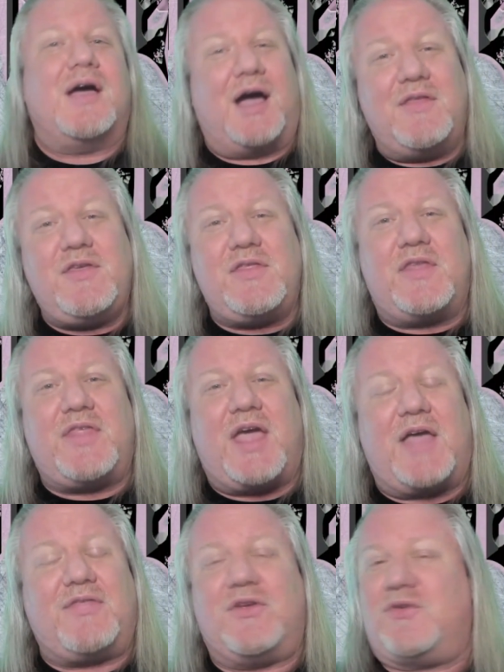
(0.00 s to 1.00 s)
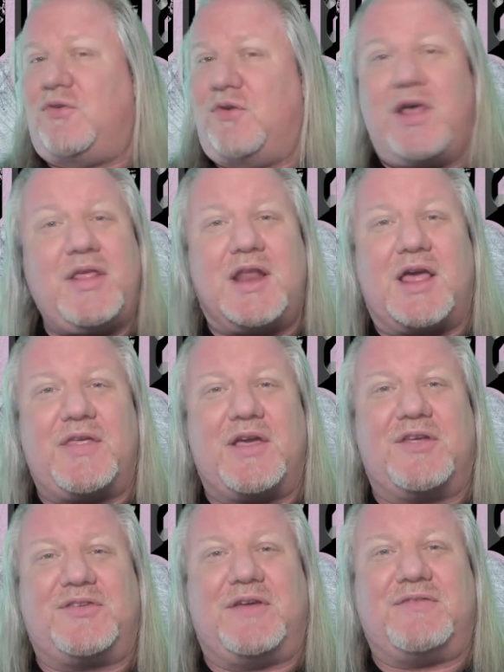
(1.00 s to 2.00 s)
Other than that, there's really nothing
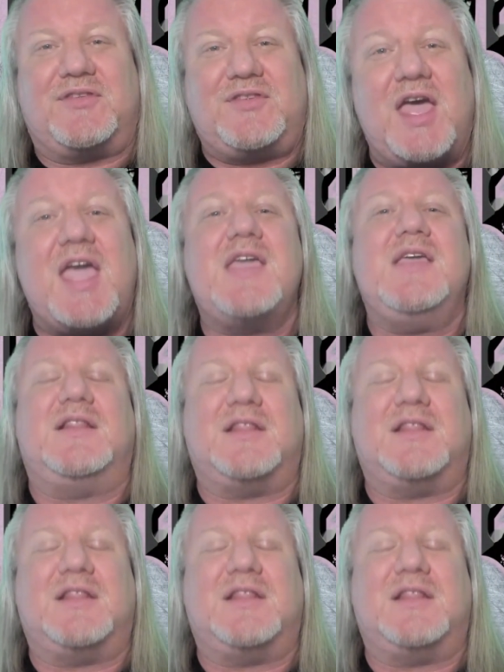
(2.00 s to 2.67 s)
else left to say.